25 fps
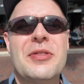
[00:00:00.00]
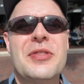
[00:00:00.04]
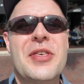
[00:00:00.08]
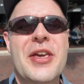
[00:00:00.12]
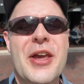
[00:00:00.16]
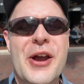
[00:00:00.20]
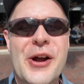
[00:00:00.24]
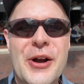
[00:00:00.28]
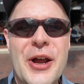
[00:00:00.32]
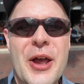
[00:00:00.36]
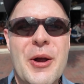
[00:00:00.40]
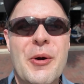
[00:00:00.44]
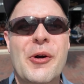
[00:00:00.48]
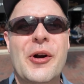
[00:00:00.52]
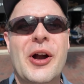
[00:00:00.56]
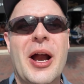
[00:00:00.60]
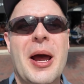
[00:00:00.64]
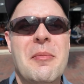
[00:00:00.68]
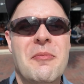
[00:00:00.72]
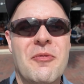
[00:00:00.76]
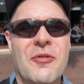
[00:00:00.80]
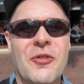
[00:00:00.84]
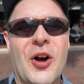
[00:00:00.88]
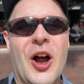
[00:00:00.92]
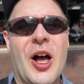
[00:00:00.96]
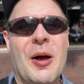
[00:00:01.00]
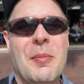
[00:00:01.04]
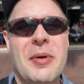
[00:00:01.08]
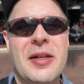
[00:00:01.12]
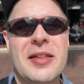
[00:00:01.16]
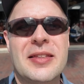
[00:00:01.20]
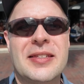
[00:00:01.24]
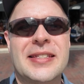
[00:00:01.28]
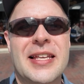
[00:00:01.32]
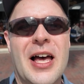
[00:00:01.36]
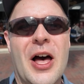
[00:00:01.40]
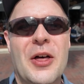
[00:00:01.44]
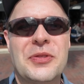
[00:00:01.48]
the area where I'm from
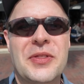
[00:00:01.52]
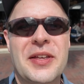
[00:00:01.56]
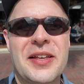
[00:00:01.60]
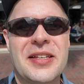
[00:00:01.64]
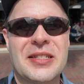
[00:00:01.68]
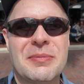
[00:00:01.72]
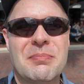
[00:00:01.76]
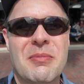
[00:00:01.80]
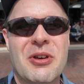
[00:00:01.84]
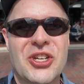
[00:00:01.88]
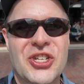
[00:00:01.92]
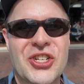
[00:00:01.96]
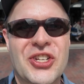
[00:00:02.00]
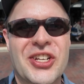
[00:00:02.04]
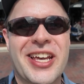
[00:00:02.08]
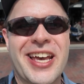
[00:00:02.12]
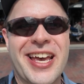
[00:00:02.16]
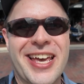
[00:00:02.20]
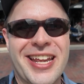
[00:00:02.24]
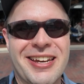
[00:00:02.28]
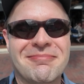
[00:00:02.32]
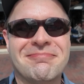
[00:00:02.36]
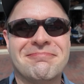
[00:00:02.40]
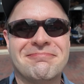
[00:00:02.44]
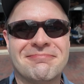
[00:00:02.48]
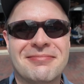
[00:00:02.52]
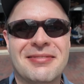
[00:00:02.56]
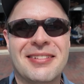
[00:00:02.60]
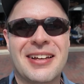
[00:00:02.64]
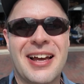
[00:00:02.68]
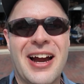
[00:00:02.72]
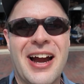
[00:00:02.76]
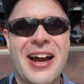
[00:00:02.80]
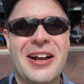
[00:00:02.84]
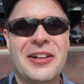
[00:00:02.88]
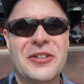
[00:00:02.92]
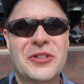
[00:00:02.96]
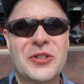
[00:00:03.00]
in Southeast Michigan.
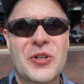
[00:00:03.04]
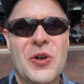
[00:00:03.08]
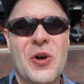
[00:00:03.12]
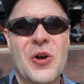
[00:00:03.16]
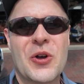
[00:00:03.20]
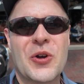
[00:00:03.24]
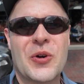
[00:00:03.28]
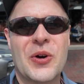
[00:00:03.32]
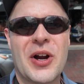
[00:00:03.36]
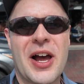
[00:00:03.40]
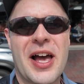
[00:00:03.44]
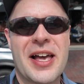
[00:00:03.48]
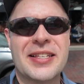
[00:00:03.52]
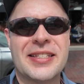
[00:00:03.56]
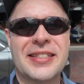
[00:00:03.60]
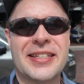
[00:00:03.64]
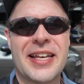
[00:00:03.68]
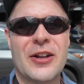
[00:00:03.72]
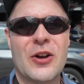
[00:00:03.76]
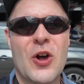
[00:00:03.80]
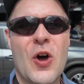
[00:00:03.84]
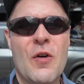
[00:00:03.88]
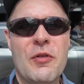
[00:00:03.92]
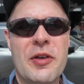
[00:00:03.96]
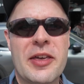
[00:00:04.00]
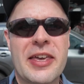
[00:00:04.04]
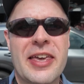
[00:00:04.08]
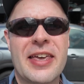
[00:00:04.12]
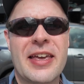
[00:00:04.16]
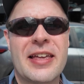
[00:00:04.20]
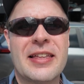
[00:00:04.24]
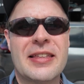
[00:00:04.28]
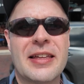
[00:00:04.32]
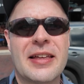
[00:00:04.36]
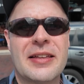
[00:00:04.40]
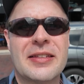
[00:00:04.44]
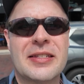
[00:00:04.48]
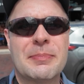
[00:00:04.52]
All right, let's go across and hopefully
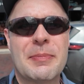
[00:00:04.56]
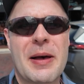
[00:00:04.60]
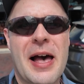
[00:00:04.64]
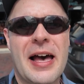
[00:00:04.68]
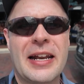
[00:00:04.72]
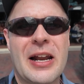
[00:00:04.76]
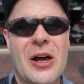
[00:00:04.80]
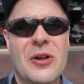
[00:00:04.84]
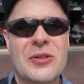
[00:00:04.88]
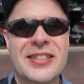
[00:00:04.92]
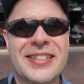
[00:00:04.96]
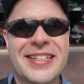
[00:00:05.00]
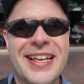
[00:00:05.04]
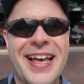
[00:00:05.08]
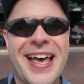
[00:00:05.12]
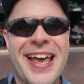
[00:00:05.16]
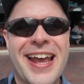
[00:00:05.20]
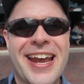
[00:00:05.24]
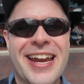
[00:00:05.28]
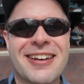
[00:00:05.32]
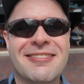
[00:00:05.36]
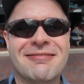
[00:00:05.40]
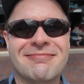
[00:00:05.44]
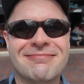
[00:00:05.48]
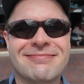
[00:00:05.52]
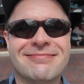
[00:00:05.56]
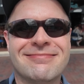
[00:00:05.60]
get a spot outside.